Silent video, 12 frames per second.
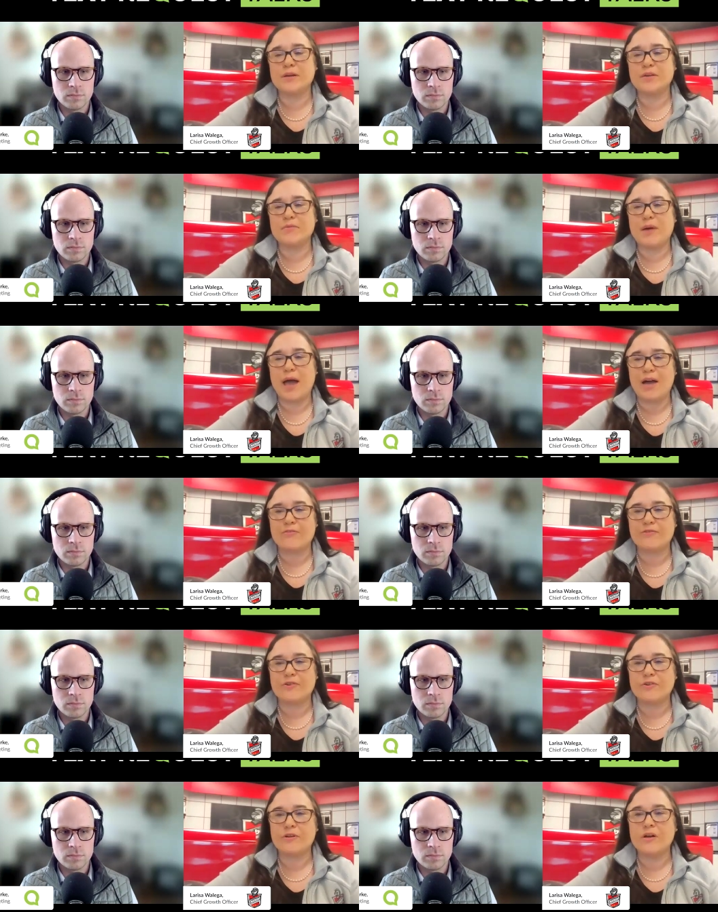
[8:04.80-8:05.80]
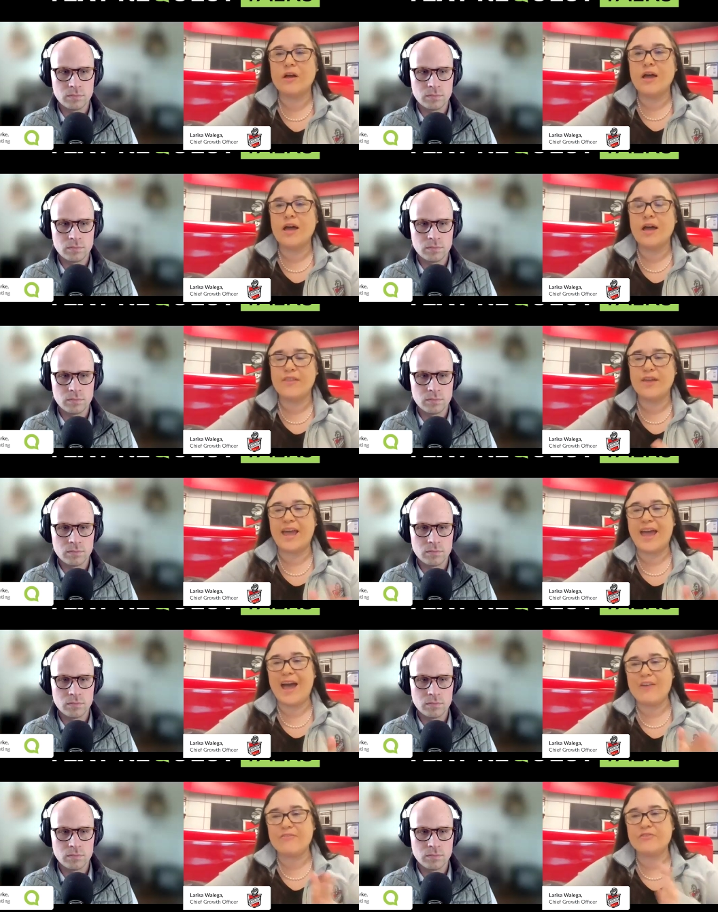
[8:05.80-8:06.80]
Speaker 1: be impactful. And then
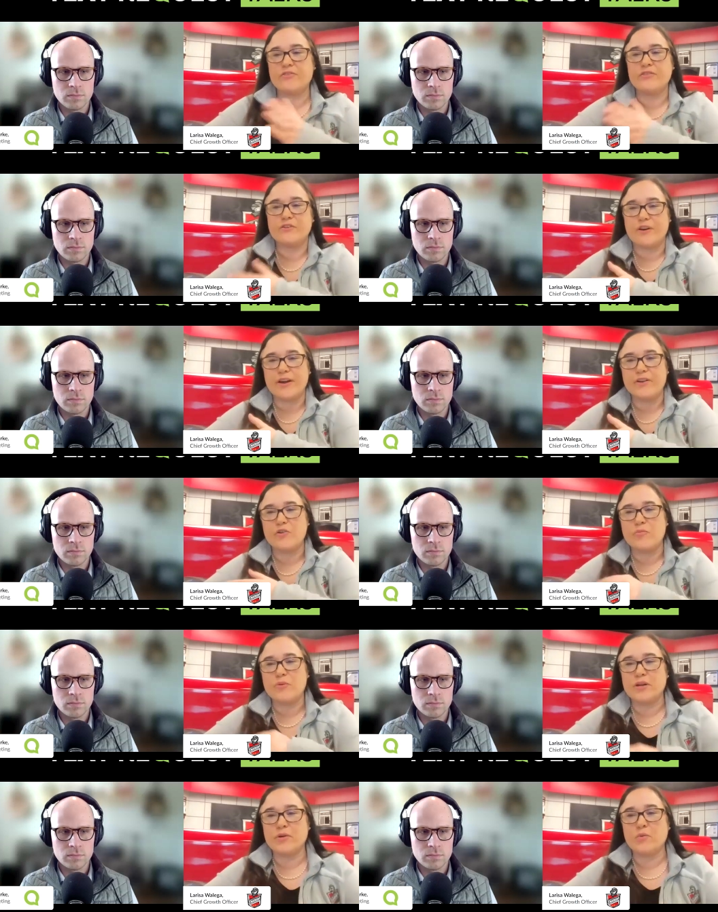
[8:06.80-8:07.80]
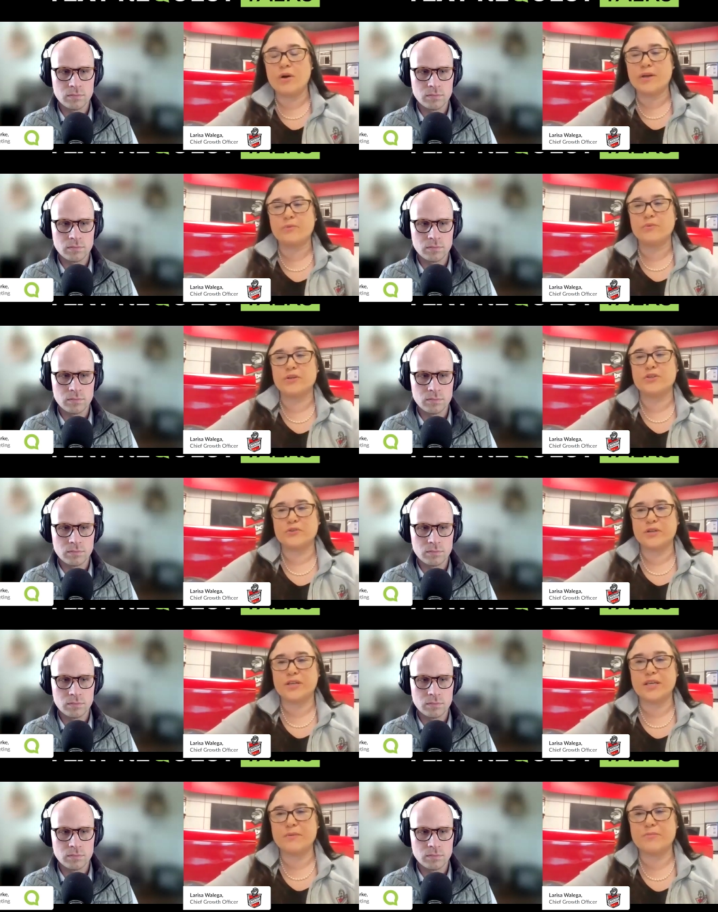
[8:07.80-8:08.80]
after the grand opening, what can we do
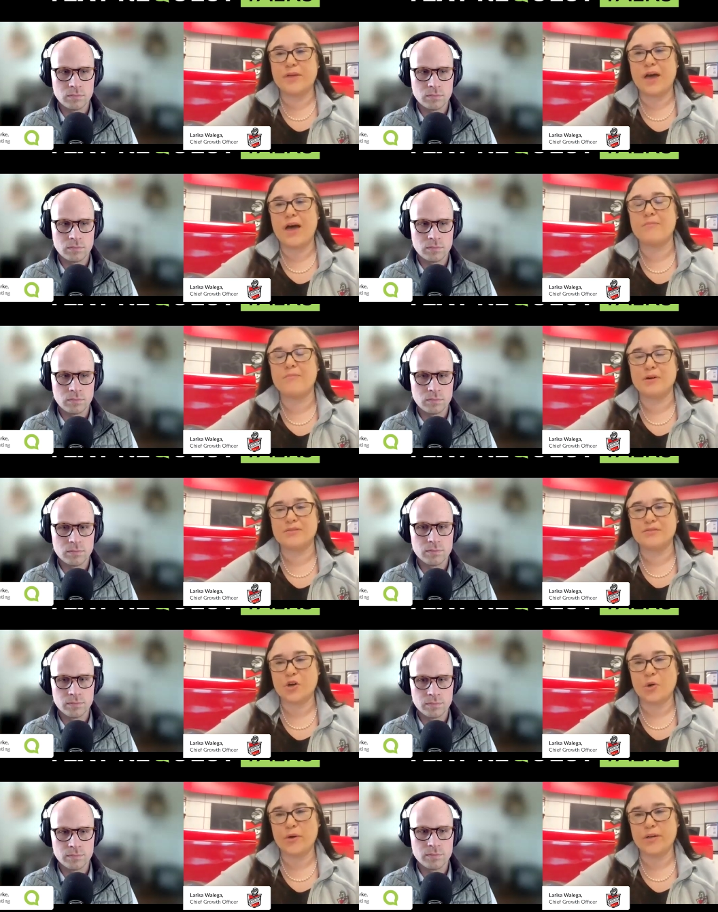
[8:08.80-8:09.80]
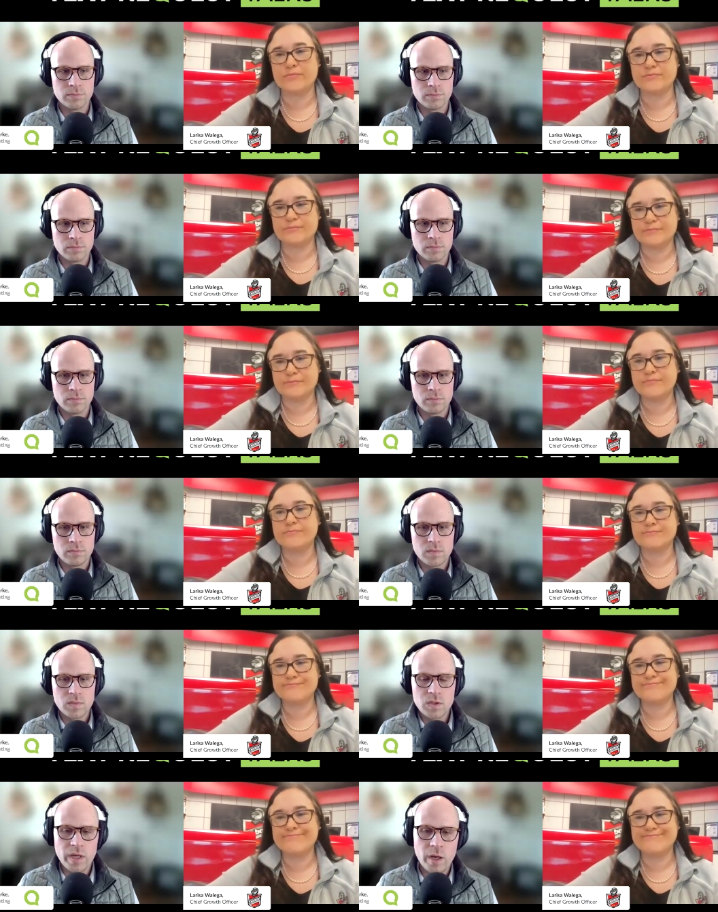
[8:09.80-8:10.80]
to keep that buzz going?
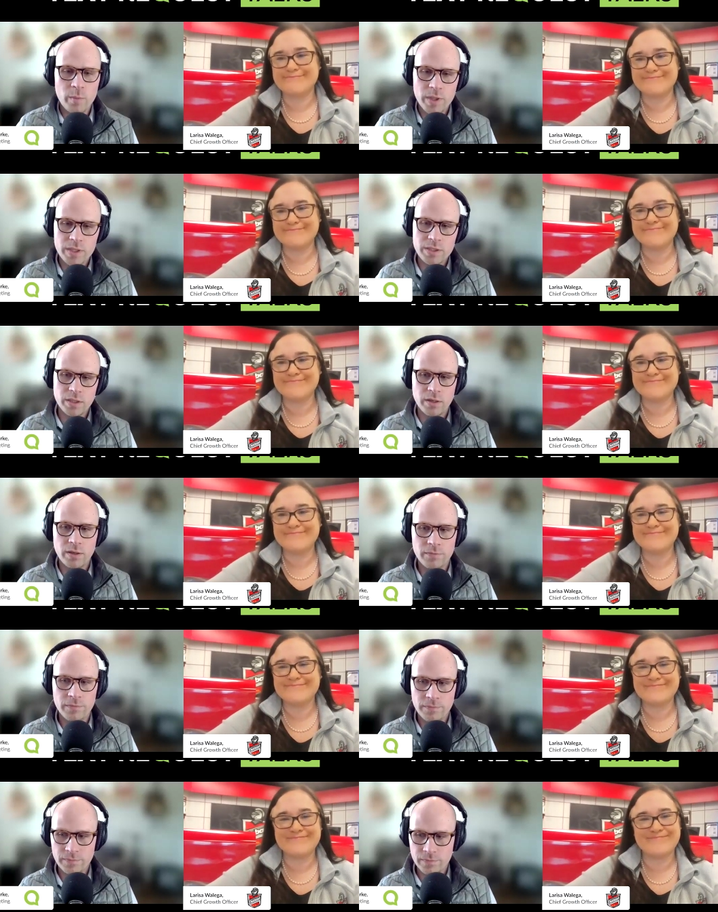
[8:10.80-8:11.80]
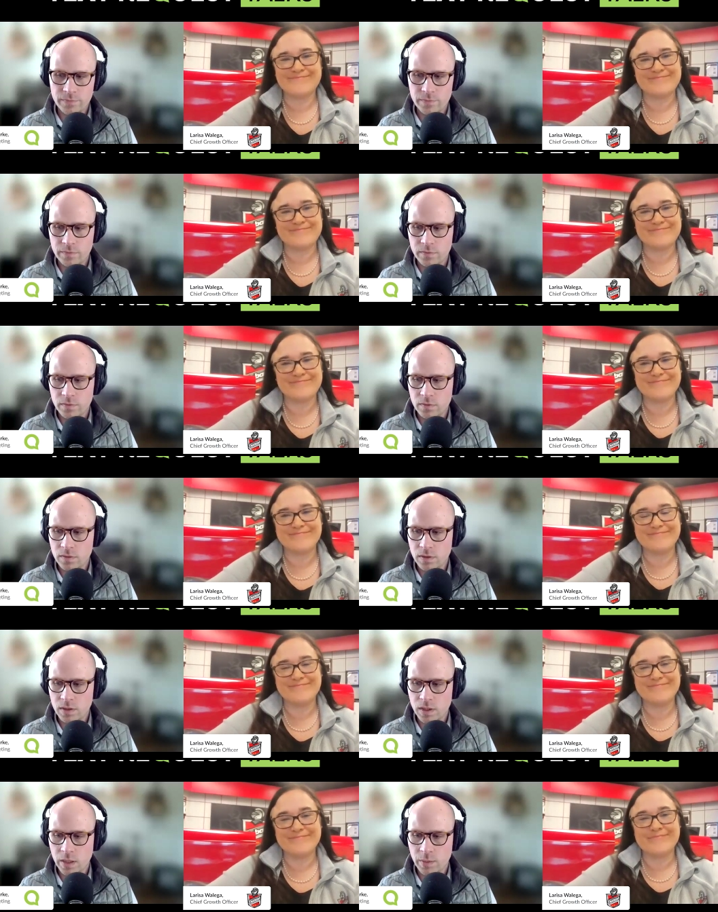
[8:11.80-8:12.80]
Speaker 2: So how much of
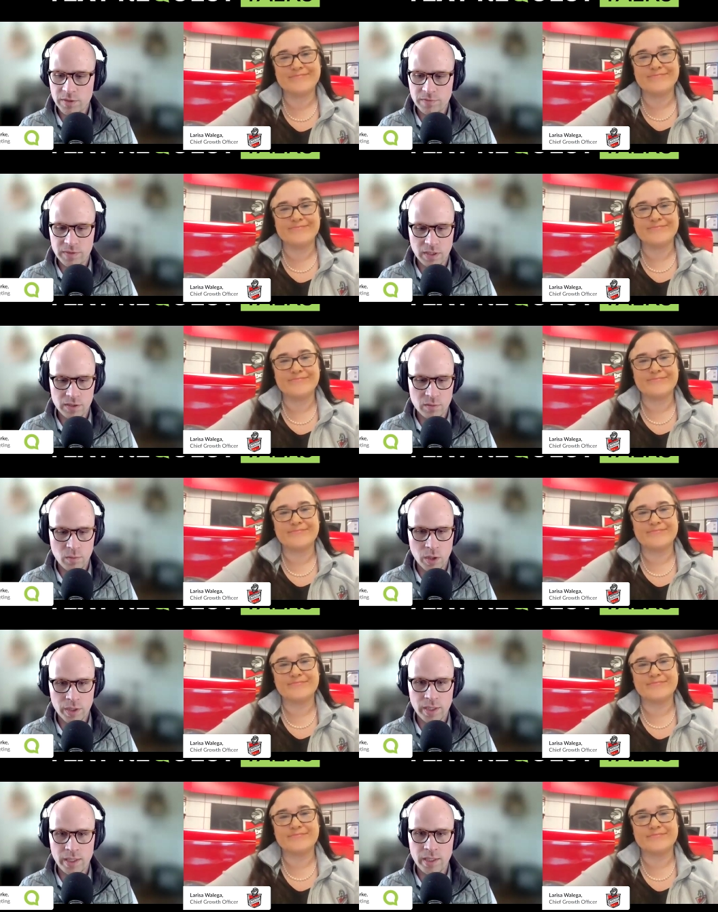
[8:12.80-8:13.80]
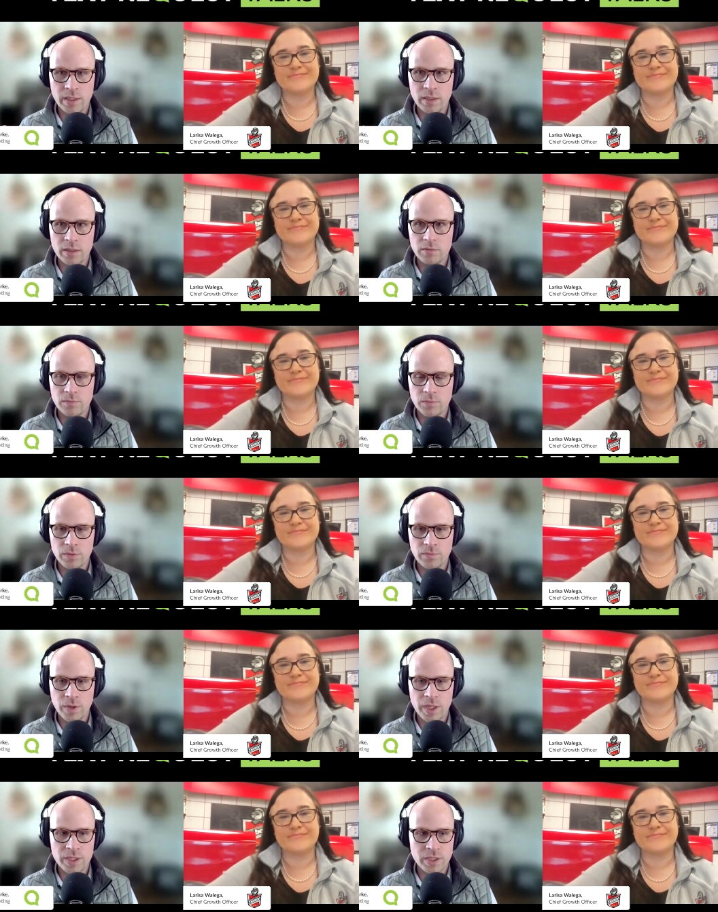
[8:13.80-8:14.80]
how much of sales and marketing for the
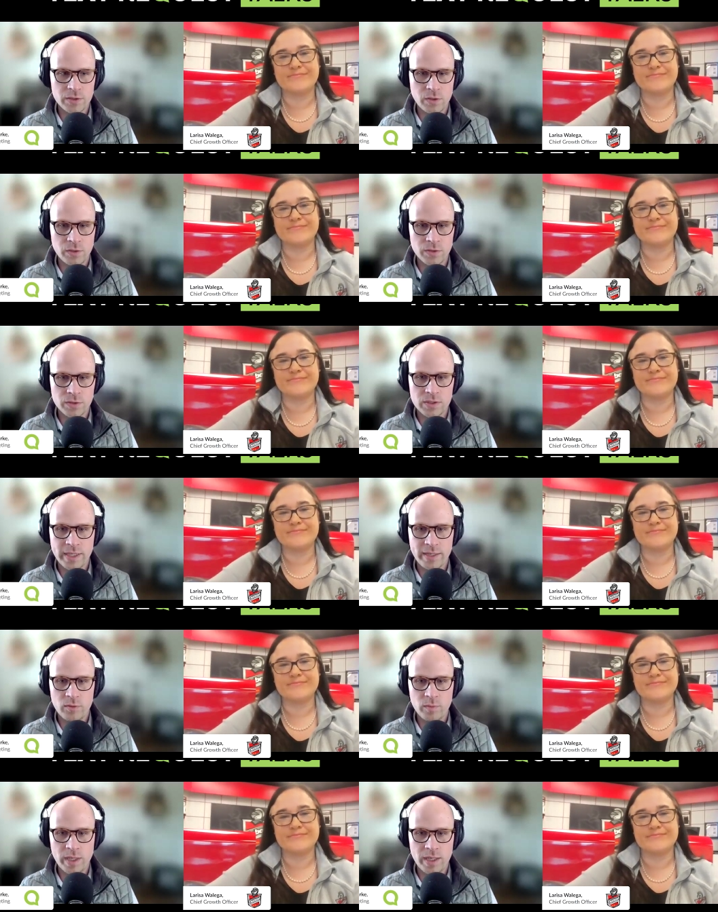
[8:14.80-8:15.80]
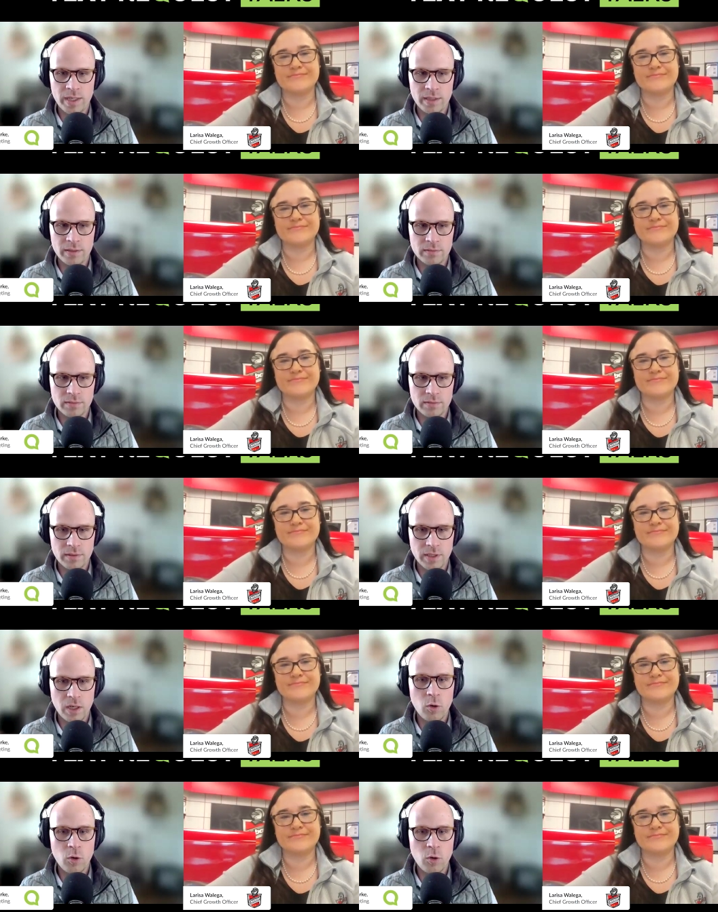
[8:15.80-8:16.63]
franchise owners is handled by the